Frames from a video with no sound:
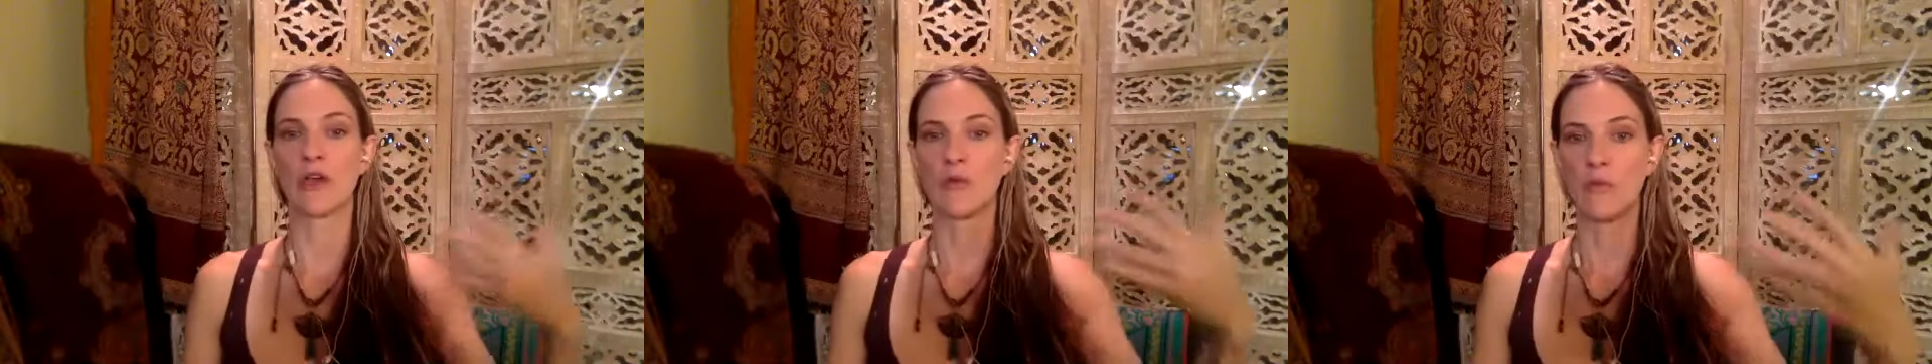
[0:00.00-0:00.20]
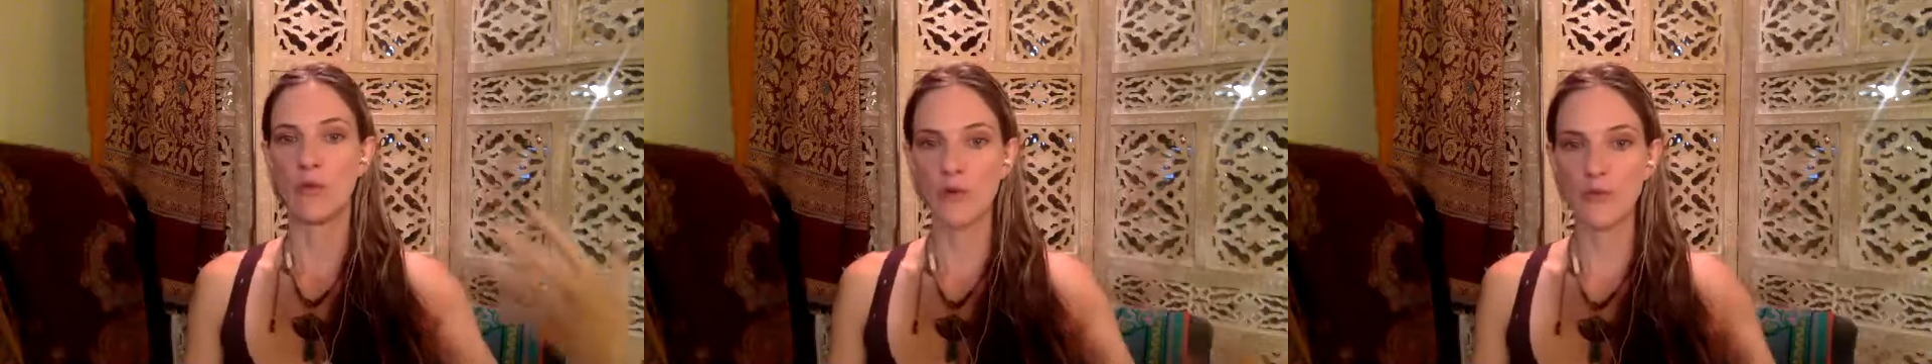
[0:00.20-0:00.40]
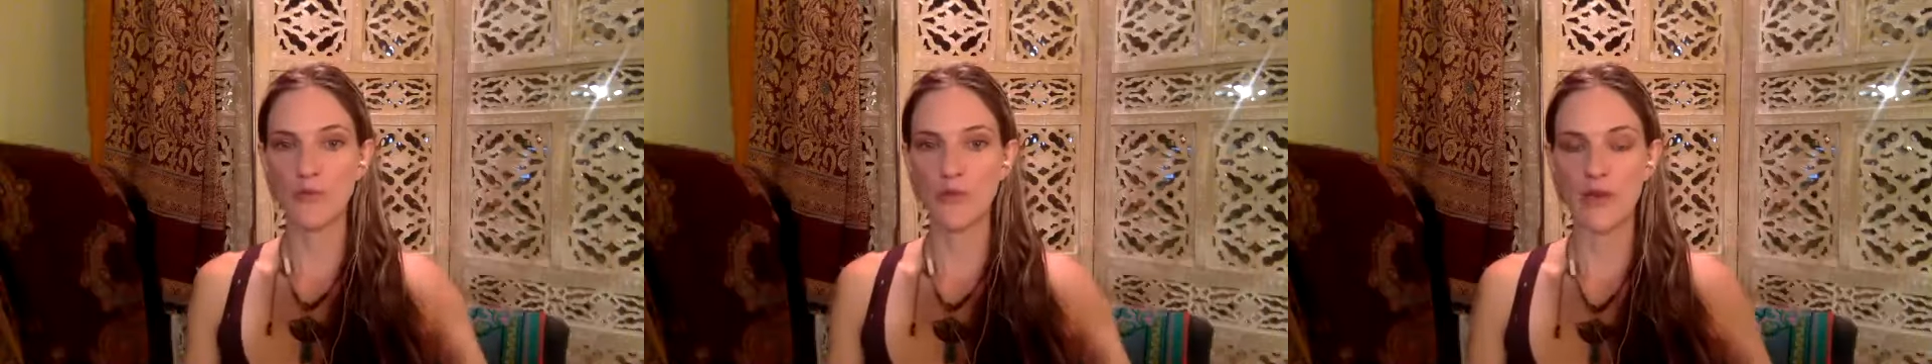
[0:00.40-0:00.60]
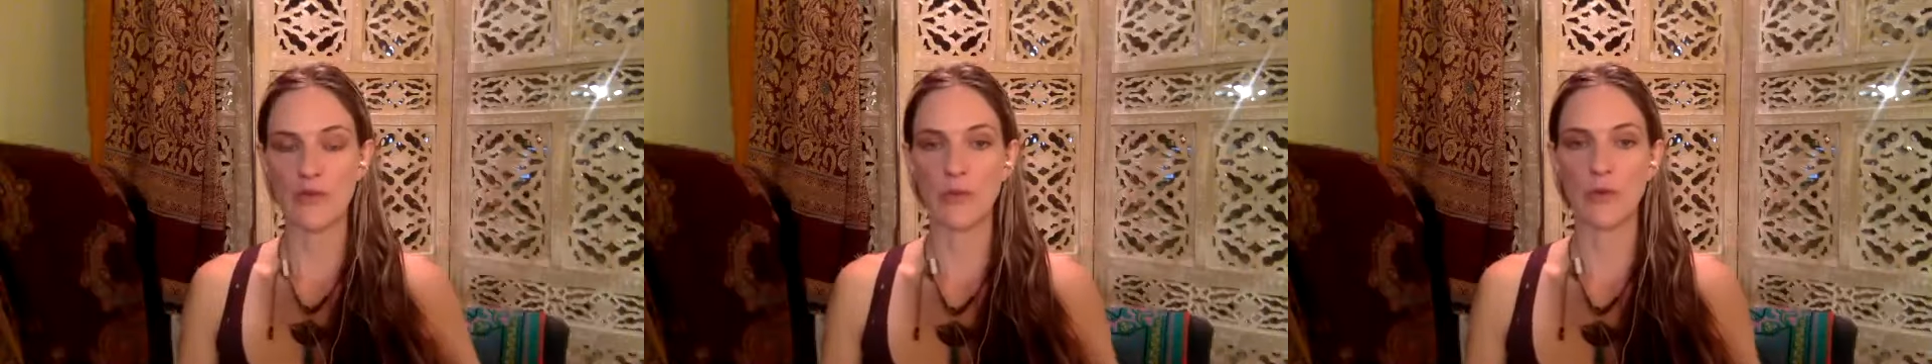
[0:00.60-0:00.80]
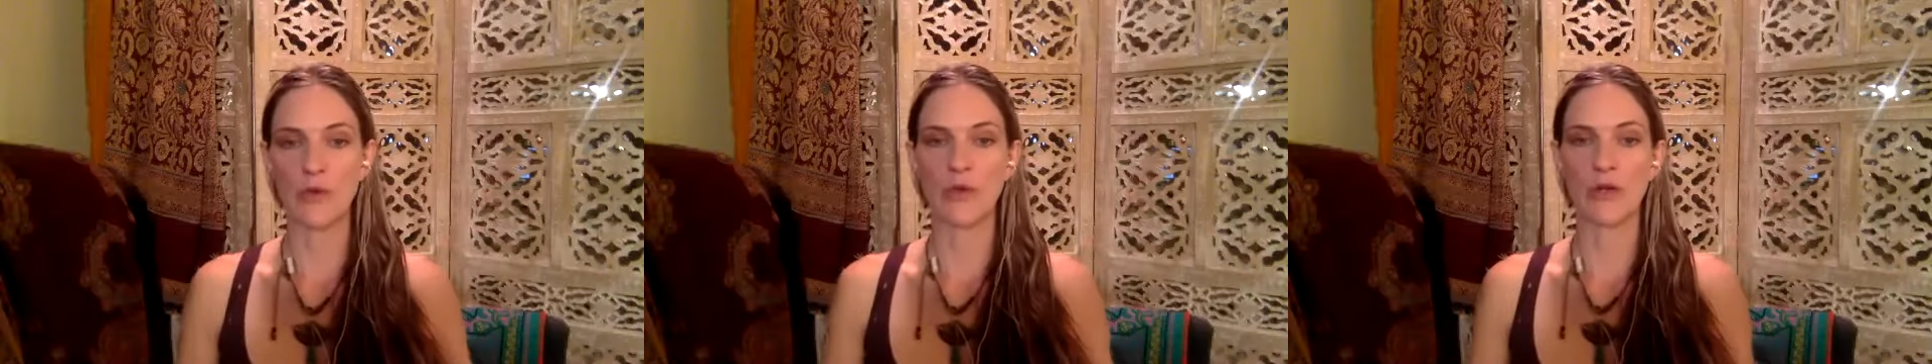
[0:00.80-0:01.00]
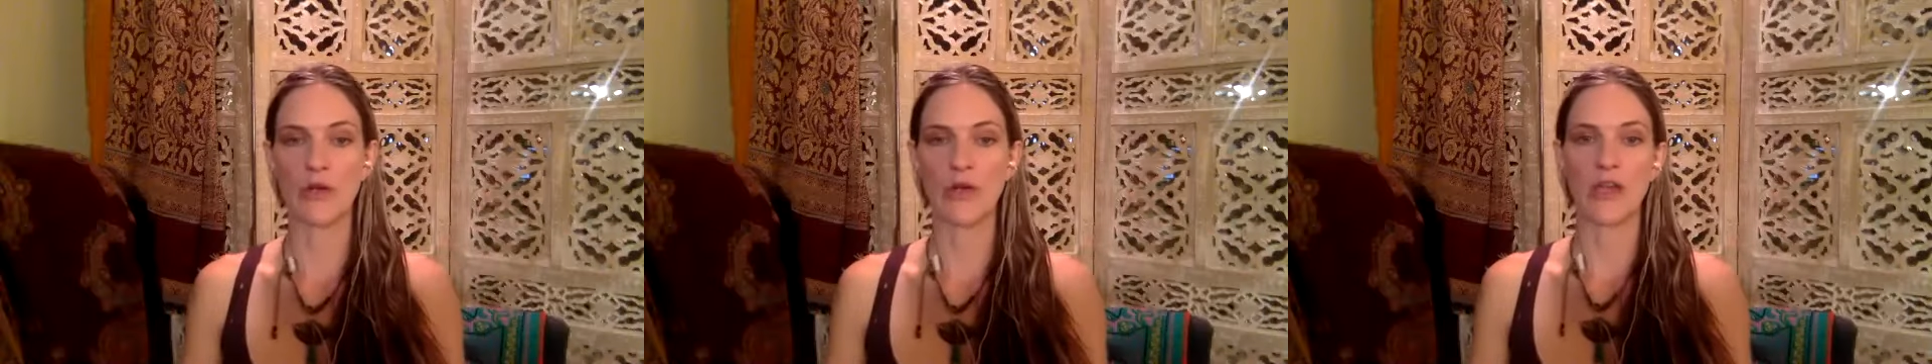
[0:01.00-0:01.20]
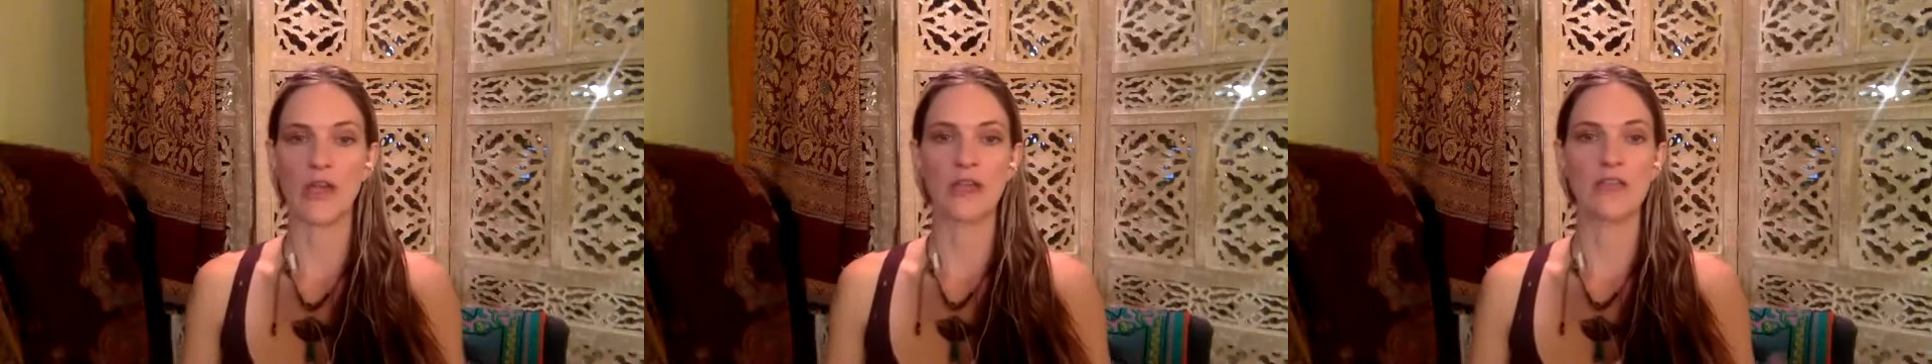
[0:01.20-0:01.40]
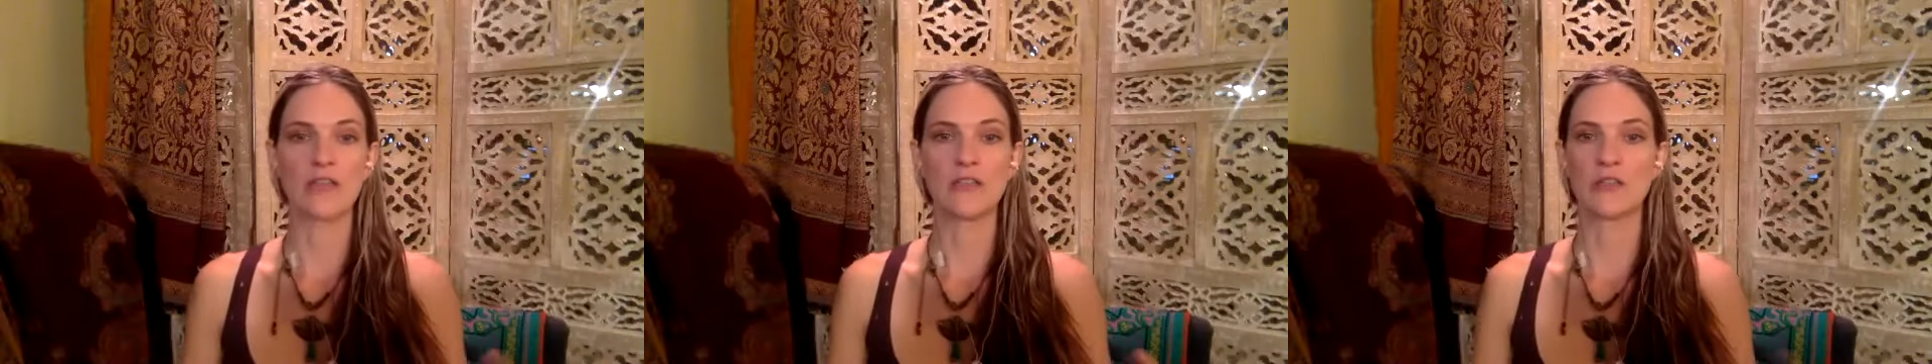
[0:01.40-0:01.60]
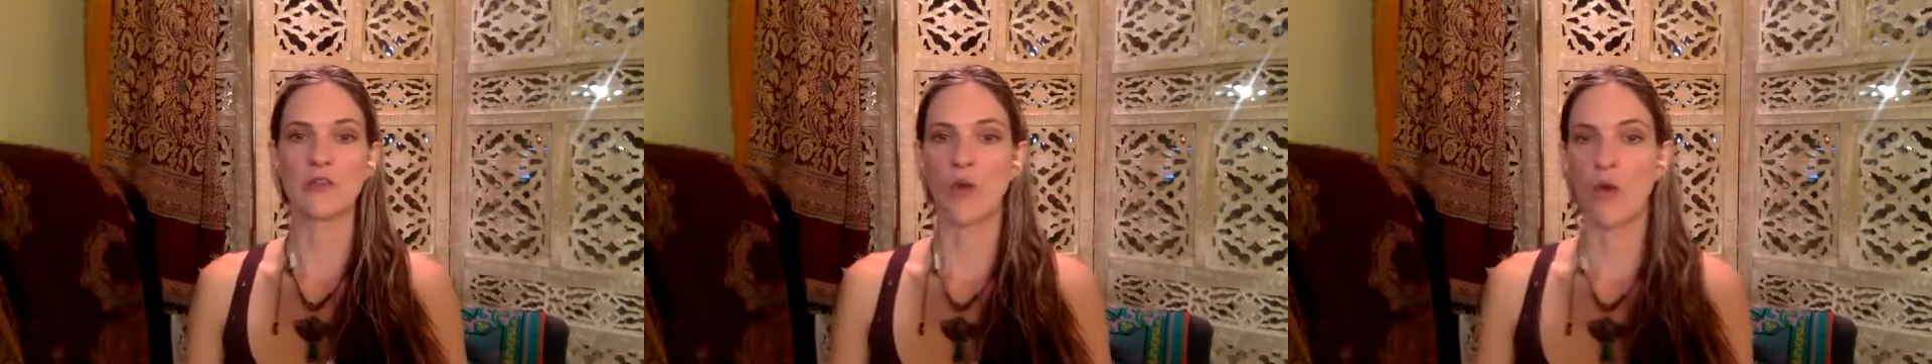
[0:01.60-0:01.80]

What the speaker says: more breath work is